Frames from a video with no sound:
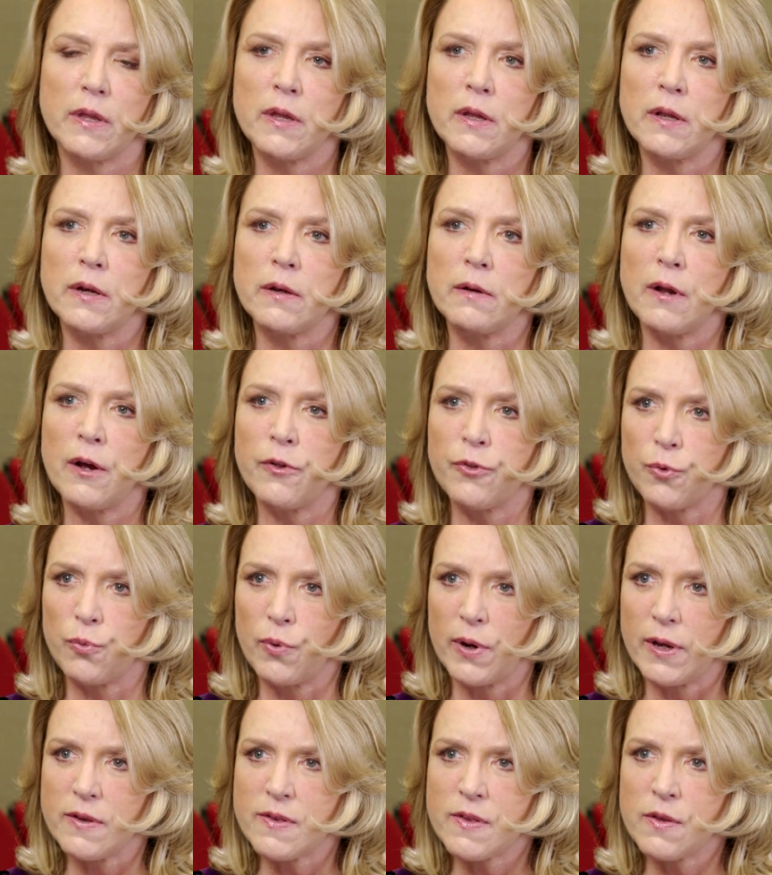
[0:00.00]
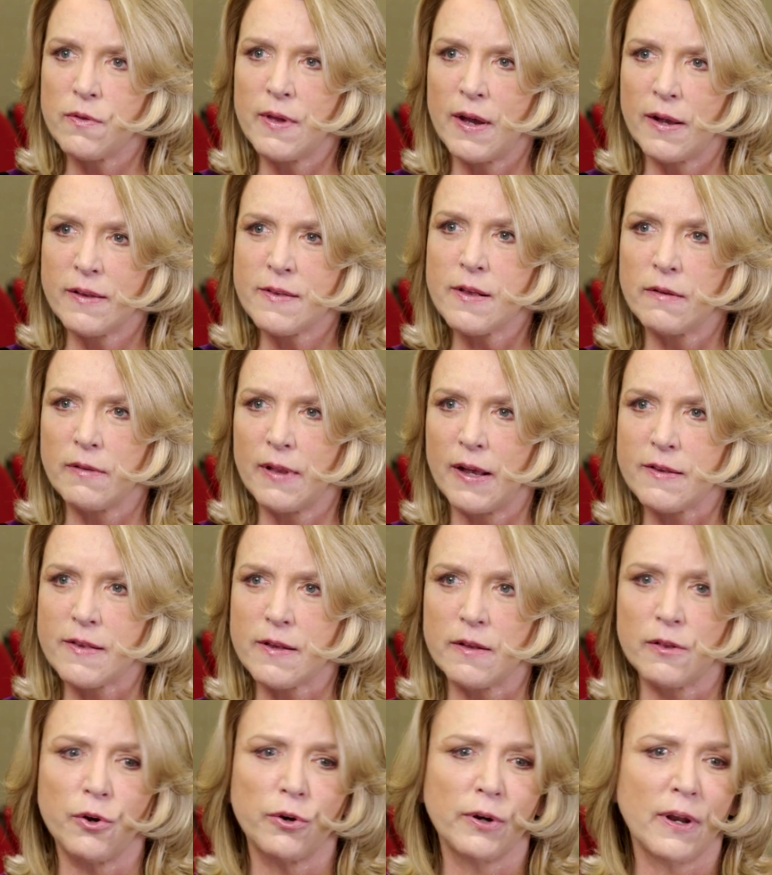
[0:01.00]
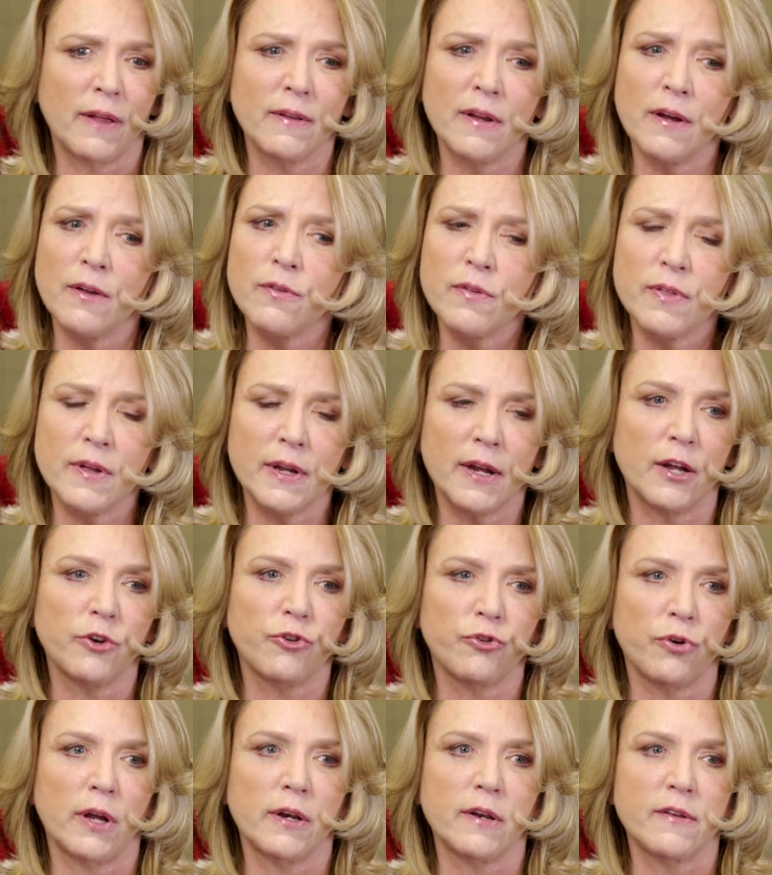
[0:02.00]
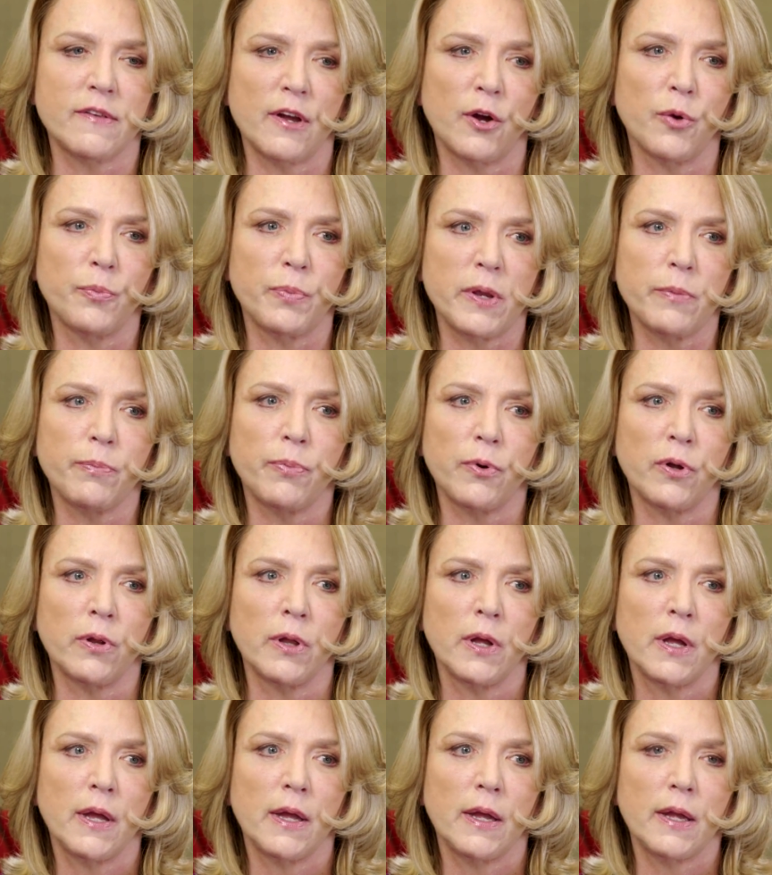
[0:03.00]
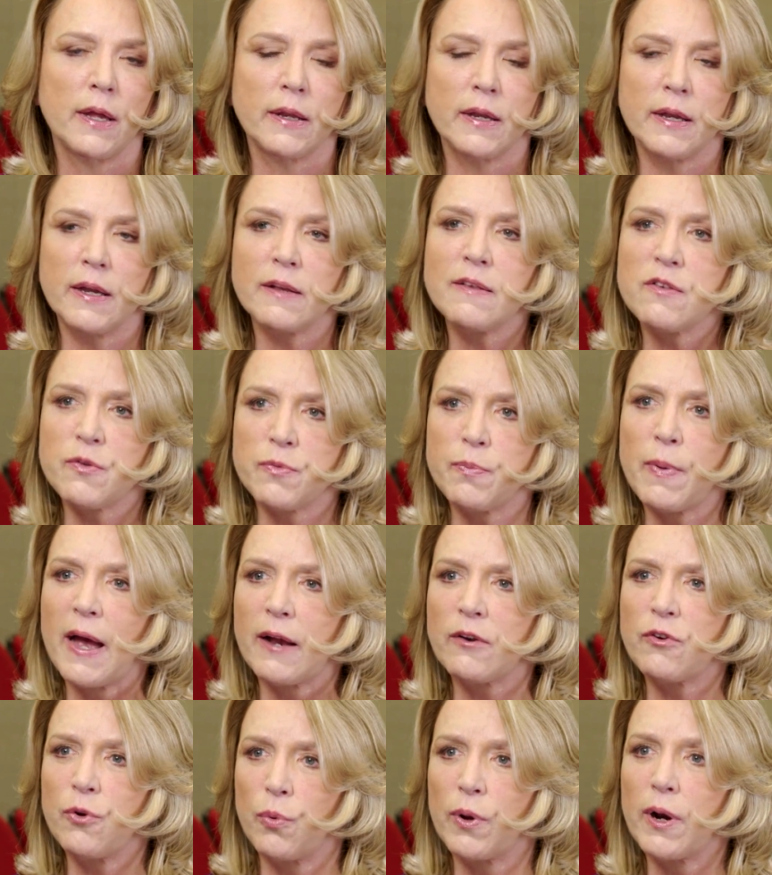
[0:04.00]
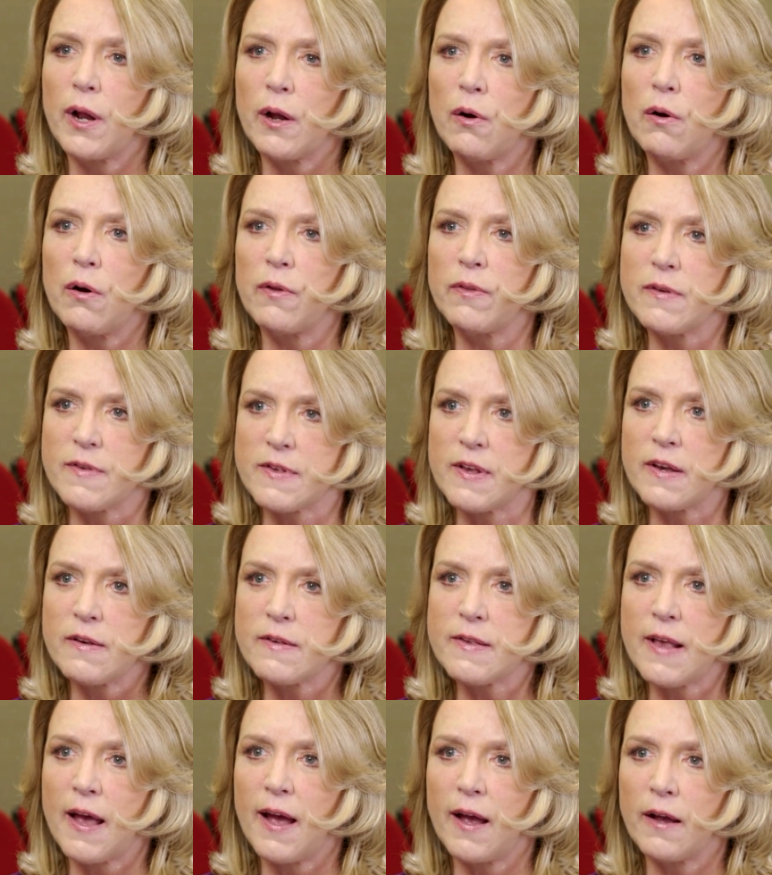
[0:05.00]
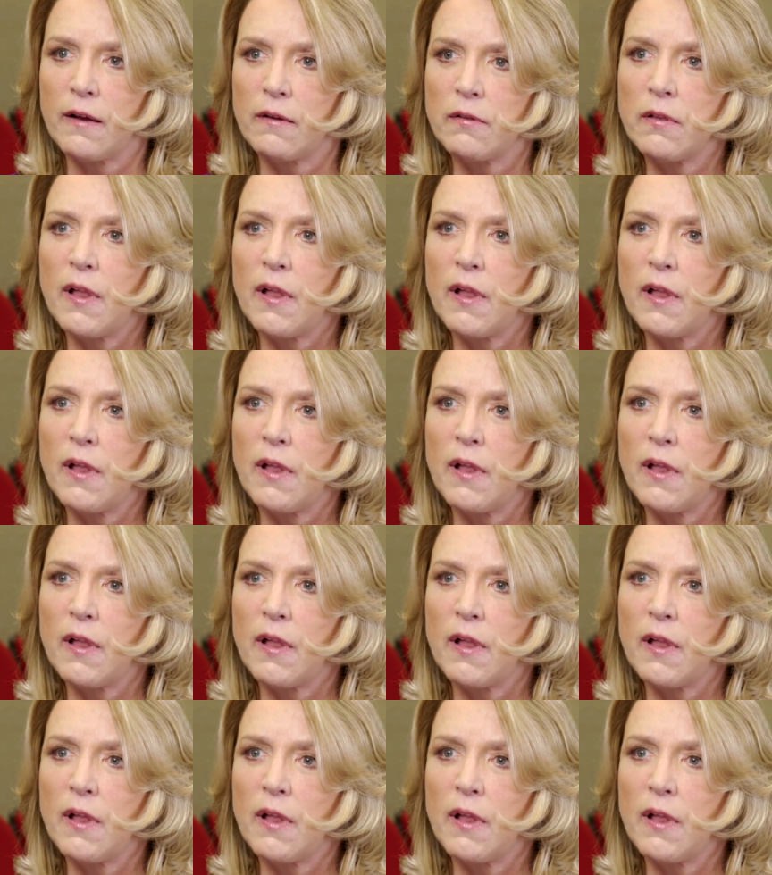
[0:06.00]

in other ways. So that's a lesson learned. And the other thing I try to tell people, it gets back to what I call the zigzag.